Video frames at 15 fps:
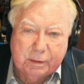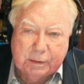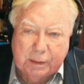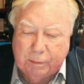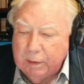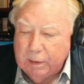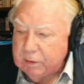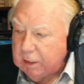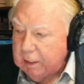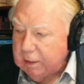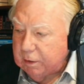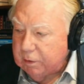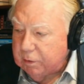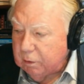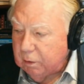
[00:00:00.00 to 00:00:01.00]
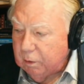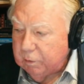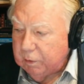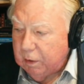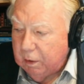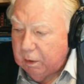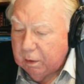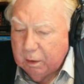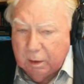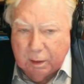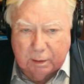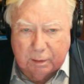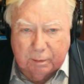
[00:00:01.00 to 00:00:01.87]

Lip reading: same way China took over Hong Kong.